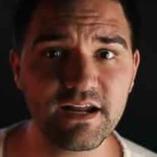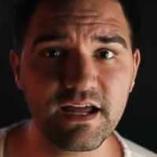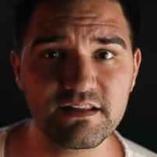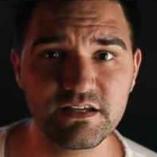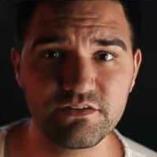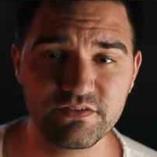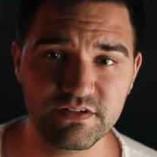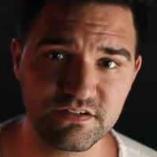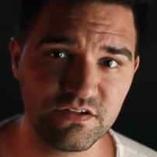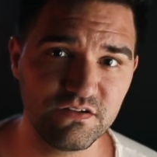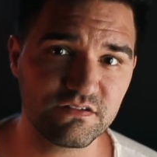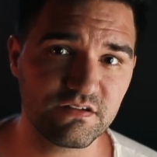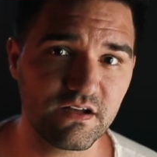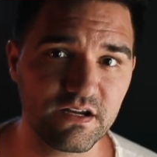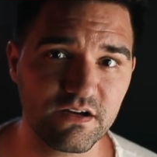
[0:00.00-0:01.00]
and I live in
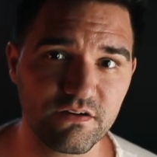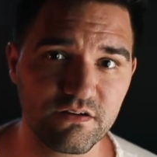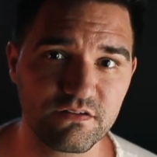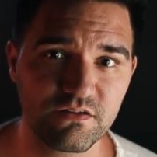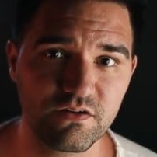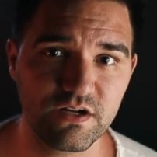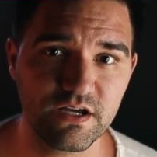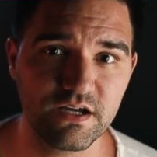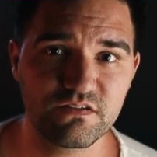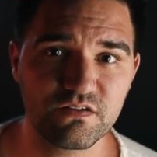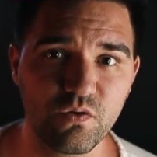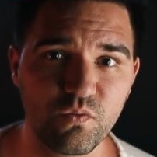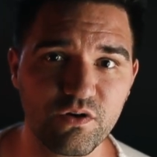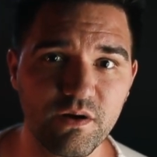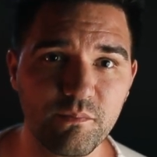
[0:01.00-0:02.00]
Tucson, Arizona,
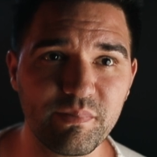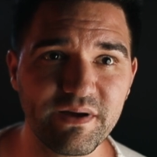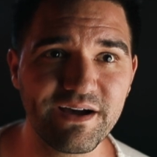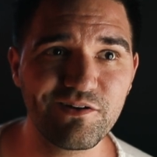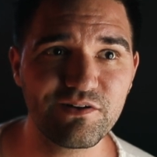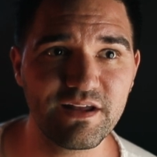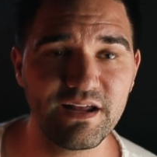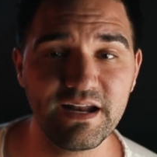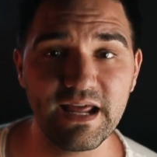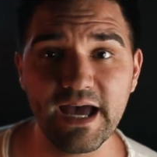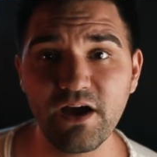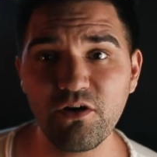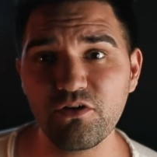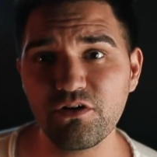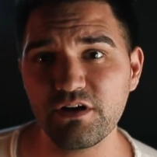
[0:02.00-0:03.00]
so we're about an
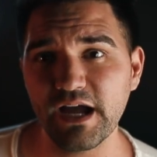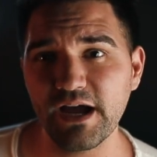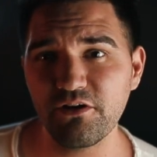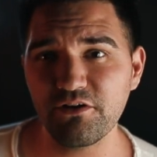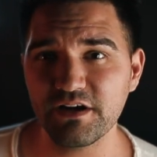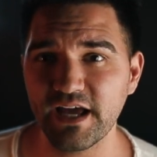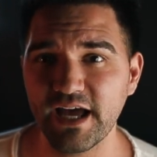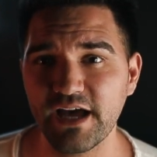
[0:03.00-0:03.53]
hour and a